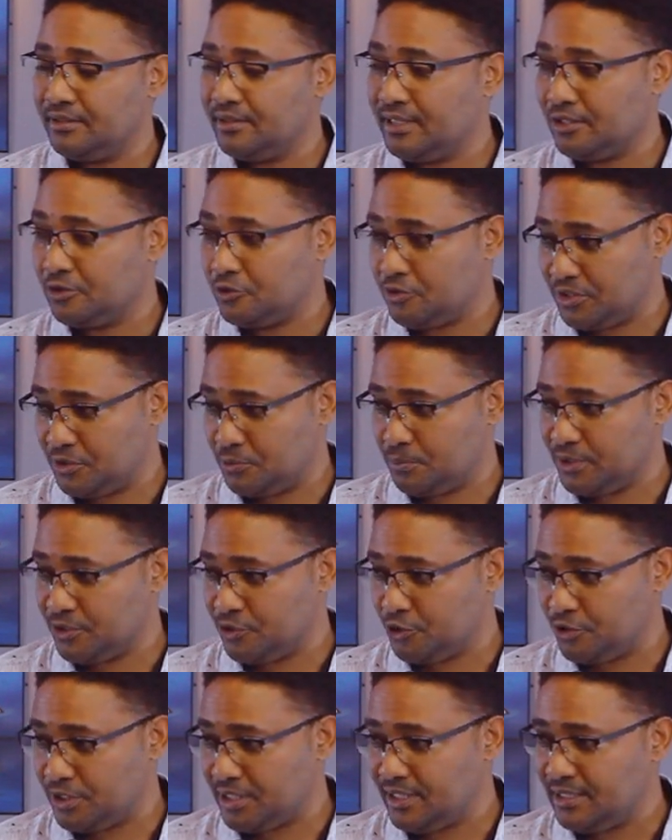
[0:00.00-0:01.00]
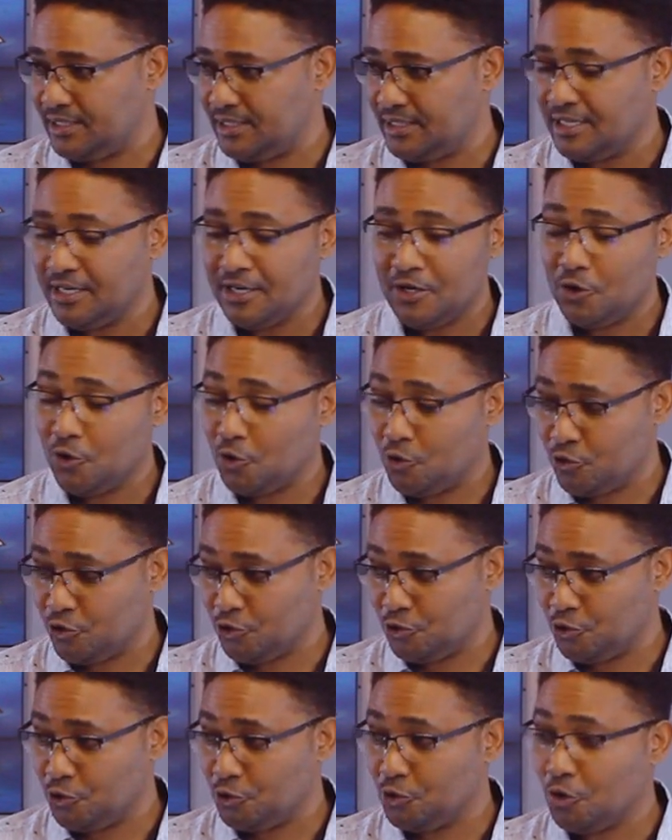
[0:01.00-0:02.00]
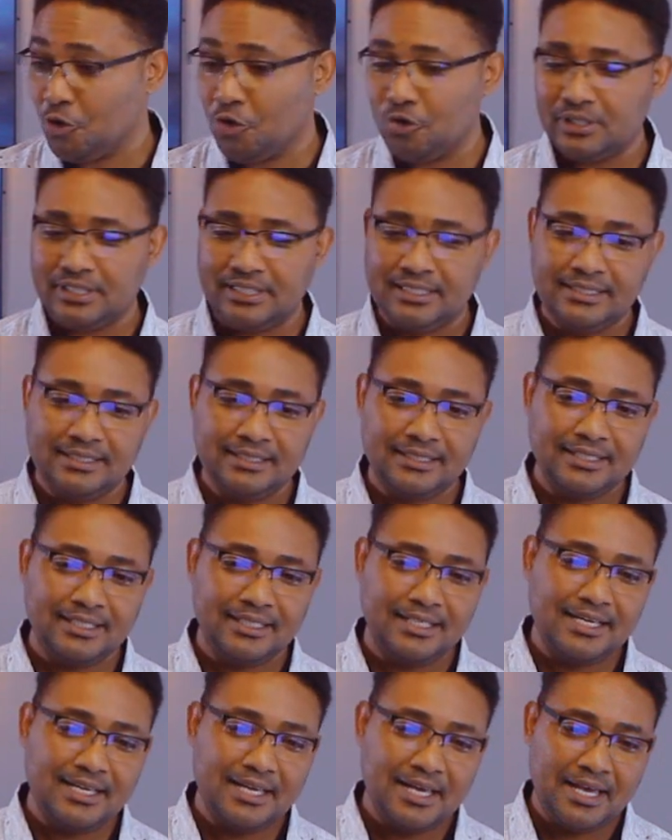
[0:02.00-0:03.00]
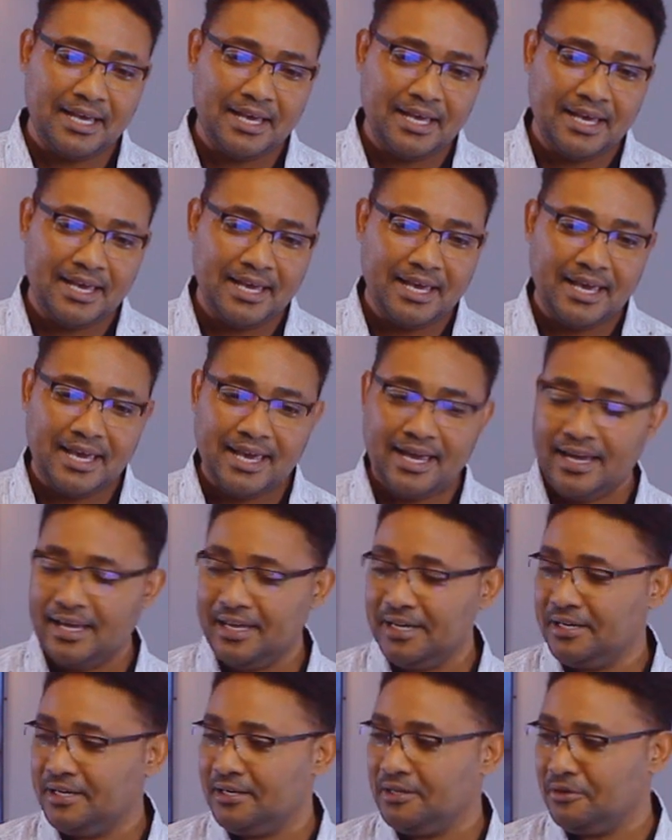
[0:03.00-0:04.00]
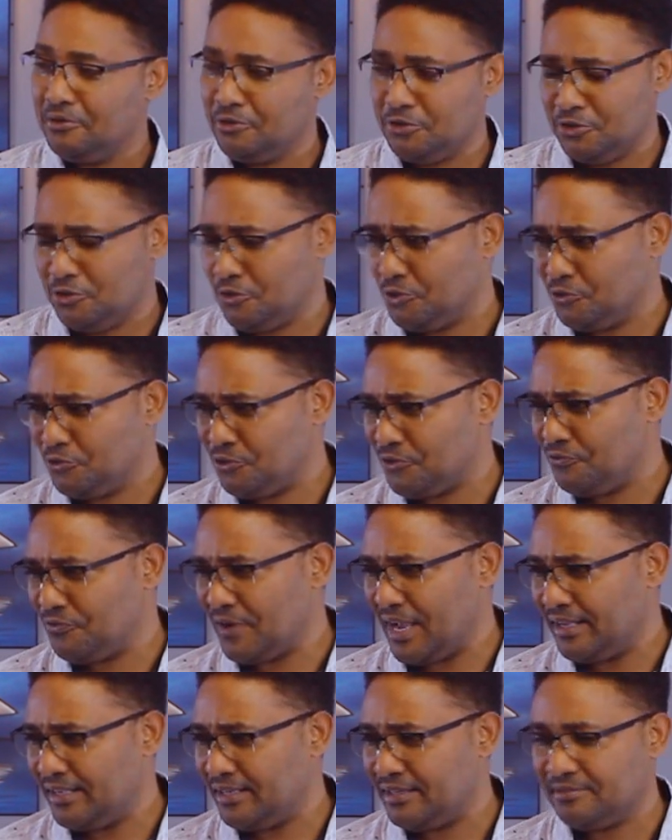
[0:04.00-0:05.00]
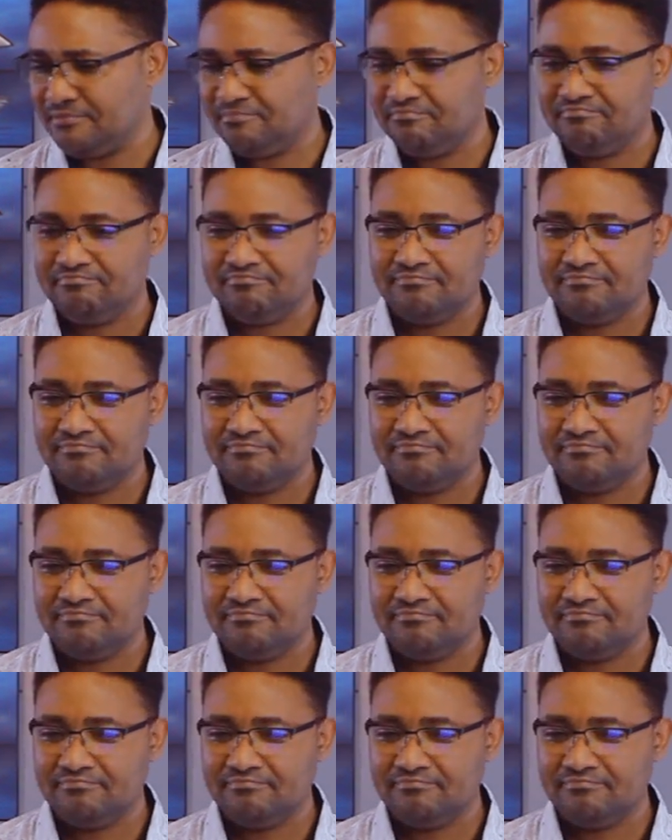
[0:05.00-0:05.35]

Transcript: that Christmas tree or the Yule log, and on the fire